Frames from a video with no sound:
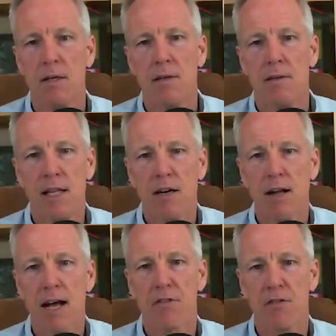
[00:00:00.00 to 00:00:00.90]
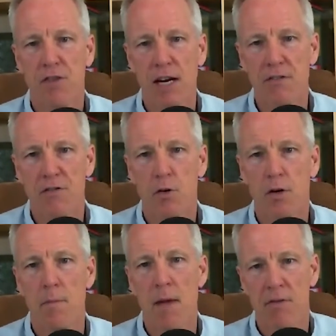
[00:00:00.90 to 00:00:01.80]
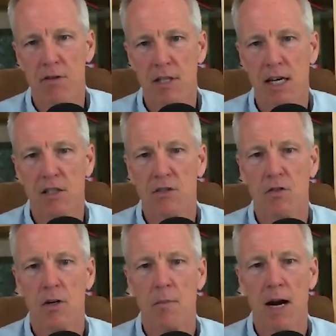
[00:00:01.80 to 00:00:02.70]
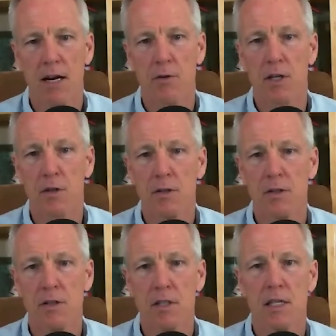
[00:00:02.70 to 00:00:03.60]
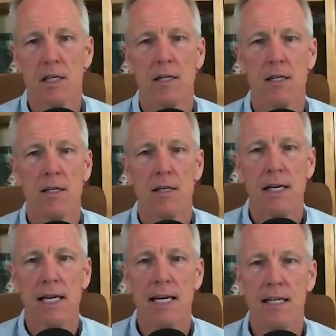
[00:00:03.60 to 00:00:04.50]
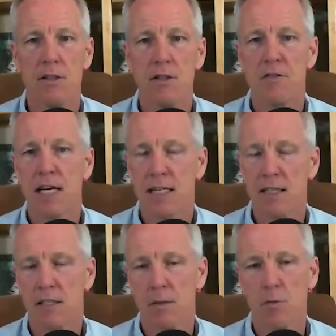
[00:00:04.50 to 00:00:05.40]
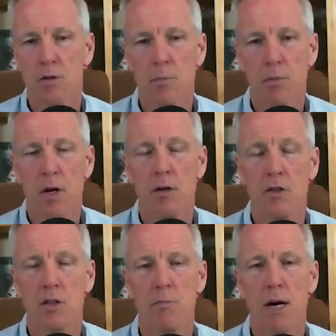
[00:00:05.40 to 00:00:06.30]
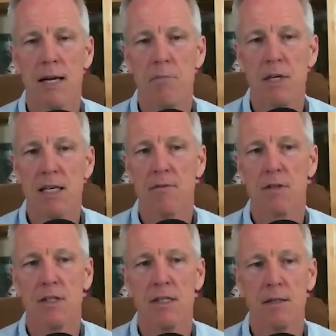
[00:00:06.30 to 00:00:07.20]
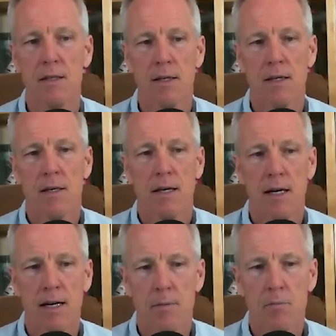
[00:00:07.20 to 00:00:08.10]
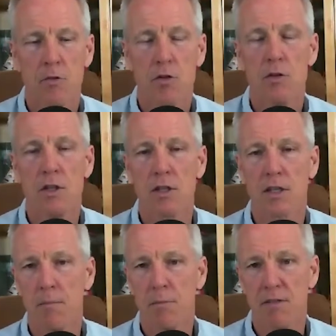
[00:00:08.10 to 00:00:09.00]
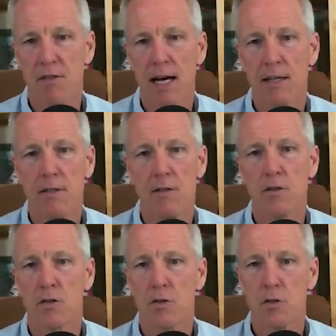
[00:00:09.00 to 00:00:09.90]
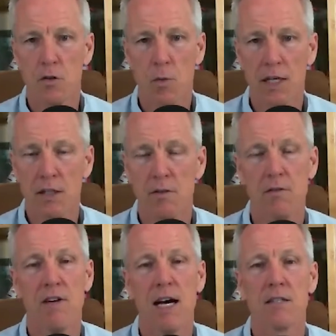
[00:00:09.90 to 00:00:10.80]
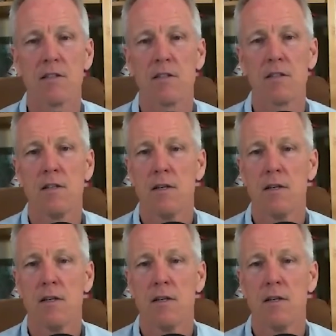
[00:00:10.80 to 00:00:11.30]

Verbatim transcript: They don't have to fight for them, advertise for them, hire recruiters. And you've taken a similar approach by being very true to your company values, true to the way you invest.